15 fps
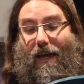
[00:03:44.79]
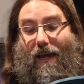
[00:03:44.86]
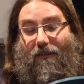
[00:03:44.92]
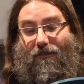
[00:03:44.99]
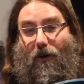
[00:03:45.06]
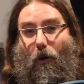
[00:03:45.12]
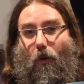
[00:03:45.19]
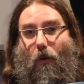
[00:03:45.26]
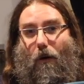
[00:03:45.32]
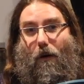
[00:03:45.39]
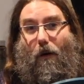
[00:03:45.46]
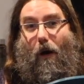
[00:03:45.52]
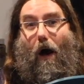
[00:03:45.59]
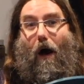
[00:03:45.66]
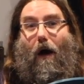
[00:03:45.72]
If you
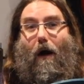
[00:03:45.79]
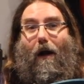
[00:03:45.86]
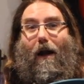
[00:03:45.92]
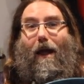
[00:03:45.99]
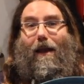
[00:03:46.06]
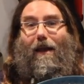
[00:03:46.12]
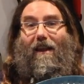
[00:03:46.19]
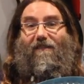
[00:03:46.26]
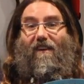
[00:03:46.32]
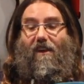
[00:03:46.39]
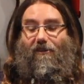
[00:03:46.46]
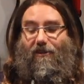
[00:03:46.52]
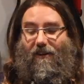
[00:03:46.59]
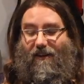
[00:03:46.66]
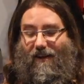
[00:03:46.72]
are an
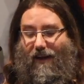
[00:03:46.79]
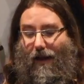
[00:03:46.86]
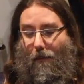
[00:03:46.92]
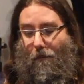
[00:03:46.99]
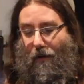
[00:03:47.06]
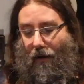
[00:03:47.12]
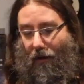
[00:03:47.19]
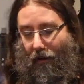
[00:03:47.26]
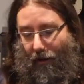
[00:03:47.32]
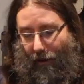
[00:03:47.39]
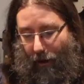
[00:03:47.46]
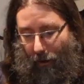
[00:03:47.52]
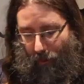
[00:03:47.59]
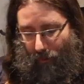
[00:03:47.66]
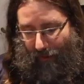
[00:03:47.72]
adventurous type,
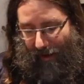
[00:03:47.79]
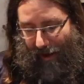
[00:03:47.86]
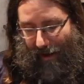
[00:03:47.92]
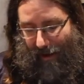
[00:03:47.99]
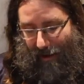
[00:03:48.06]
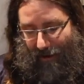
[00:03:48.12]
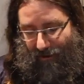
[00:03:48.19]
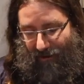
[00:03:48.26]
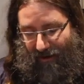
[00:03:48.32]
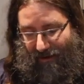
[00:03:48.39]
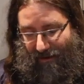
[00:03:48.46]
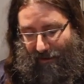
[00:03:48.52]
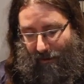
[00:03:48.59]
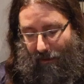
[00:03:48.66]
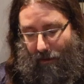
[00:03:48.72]
you can
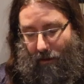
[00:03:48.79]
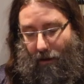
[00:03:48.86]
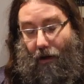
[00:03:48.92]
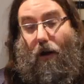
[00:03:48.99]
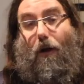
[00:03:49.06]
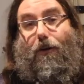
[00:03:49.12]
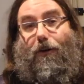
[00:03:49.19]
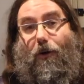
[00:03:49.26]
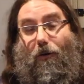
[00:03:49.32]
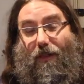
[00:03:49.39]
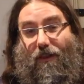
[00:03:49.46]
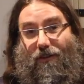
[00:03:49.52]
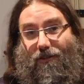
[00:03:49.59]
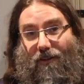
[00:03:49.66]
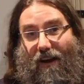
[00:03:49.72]
just tune
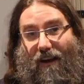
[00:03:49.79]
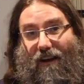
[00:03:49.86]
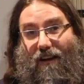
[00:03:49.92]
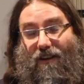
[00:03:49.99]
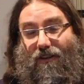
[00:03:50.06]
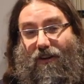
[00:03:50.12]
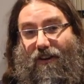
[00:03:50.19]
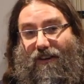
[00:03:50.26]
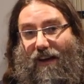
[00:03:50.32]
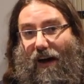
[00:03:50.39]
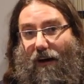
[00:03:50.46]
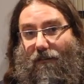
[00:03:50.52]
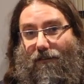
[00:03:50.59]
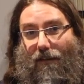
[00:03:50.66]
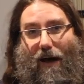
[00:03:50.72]
the strings
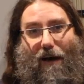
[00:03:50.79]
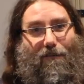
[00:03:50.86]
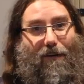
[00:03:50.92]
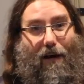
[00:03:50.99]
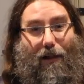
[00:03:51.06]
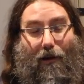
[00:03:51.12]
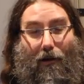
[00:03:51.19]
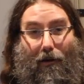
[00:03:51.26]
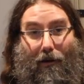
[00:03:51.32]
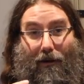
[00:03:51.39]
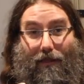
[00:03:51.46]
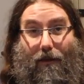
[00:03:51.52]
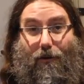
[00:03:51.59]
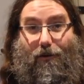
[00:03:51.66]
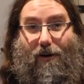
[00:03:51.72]
yourself, not following
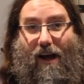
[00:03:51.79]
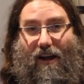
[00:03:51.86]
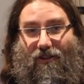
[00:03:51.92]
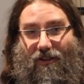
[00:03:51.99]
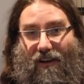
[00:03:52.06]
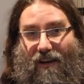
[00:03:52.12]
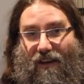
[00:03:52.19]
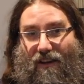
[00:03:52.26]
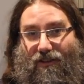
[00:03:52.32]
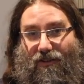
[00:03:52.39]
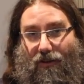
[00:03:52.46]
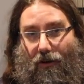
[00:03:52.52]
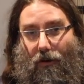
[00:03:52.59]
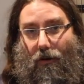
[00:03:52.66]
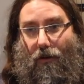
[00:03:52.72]
the directions
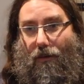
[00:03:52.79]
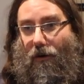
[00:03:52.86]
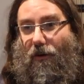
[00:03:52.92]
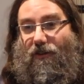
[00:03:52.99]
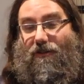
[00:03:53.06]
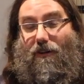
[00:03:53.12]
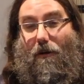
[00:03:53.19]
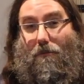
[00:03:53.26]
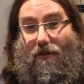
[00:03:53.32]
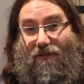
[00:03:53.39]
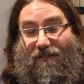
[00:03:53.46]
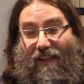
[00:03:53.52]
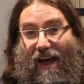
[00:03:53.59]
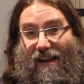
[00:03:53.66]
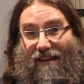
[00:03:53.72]
to those sharps or
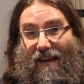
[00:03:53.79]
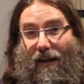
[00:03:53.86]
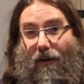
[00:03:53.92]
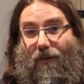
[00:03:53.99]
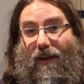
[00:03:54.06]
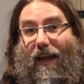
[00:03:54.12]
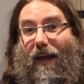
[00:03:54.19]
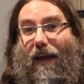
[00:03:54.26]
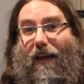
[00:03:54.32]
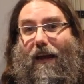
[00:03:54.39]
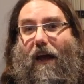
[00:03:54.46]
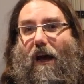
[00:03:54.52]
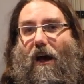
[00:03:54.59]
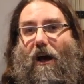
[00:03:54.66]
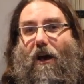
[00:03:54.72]
flats that you need,
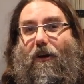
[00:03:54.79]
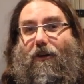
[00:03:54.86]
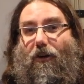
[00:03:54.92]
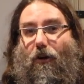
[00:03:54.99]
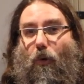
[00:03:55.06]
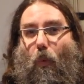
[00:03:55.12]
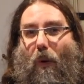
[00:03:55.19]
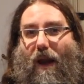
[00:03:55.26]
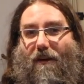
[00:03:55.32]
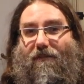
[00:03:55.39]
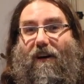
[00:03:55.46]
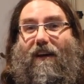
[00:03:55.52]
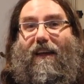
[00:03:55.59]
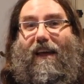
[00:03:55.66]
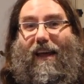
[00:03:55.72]
to
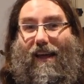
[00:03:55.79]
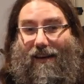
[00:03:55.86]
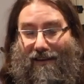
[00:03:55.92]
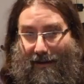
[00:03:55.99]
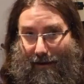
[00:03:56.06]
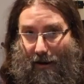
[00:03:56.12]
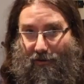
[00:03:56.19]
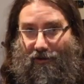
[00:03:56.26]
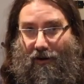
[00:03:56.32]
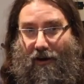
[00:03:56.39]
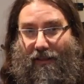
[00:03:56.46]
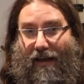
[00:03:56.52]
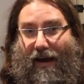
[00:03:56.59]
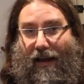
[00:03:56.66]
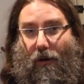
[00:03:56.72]
whatever key signature
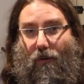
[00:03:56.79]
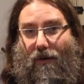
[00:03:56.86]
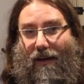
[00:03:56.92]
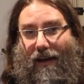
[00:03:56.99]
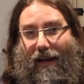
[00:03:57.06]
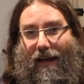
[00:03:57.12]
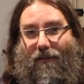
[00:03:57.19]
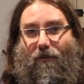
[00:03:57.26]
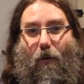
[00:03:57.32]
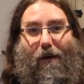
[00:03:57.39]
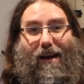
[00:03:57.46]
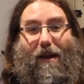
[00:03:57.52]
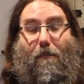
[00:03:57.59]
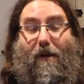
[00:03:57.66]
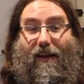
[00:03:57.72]
that you would need for
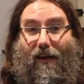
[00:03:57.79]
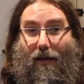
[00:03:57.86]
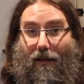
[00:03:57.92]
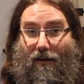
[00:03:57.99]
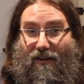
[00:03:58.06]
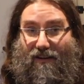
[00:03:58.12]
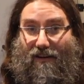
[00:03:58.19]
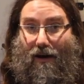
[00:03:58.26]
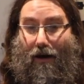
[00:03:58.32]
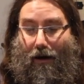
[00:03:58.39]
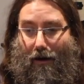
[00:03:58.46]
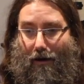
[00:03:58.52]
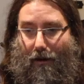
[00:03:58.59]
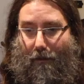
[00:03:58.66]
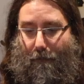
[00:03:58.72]
any particular
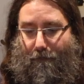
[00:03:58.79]
song.